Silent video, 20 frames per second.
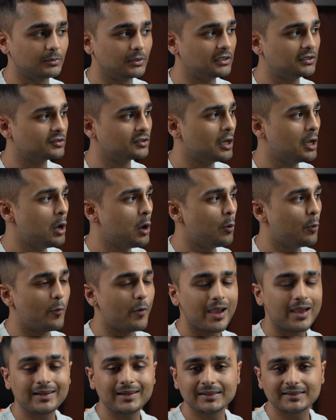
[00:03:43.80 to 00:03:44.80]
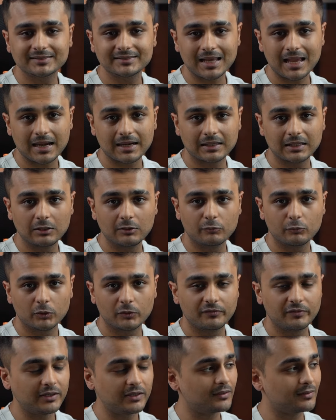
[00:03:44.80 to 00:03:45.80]
means where exactly
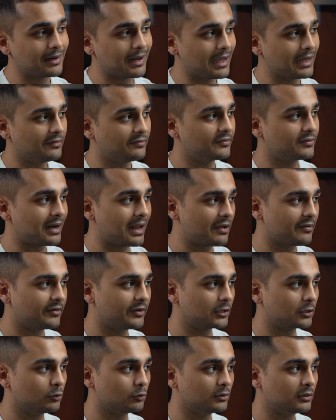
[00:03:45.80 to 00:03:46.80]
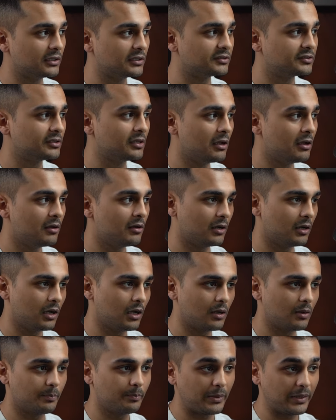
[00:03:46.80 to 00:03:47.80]
would we drive traffic to this
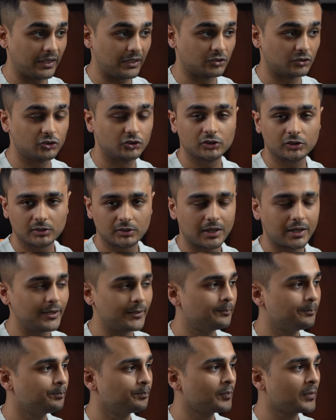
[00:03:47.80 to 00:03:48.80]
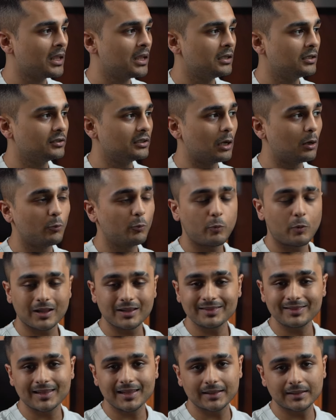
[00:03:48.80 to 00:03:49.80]
page, right? Now,
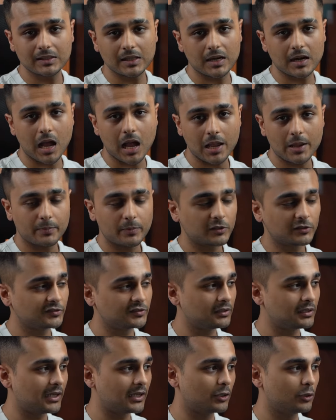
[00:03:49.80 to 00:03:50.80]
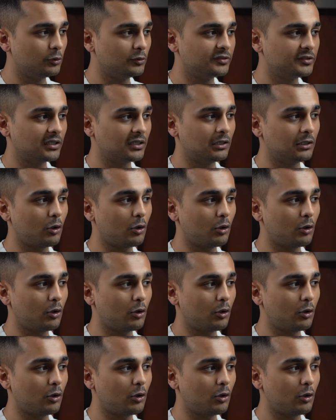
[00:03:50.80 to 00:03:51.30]
one thing that I personally like using a